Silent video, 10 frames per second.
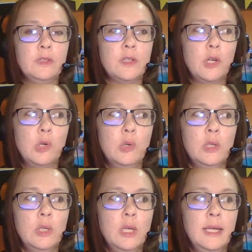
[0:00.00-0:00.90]
So,
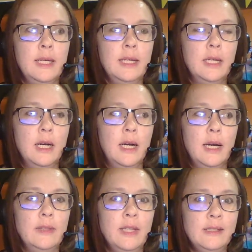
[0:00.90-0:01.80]

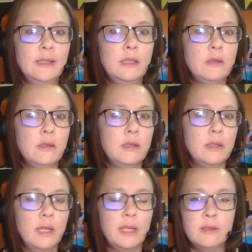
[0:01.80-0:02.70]
and that's a
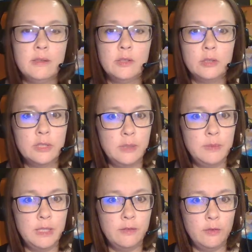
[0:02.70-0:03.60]
nice little tip
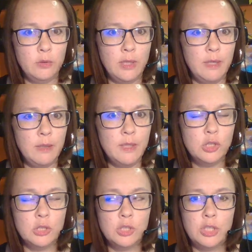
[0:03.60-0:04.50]
to give you that maybe I
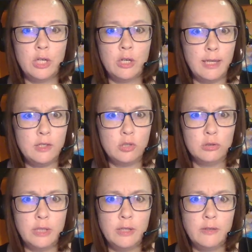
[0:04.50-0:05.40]
shouldn't share in case you're
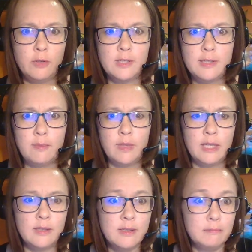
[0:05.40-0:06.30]
looking for the same
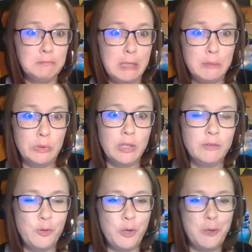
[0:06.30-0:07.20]
things I'm looking
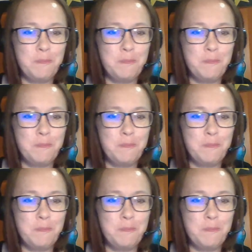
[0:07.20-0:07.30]
for.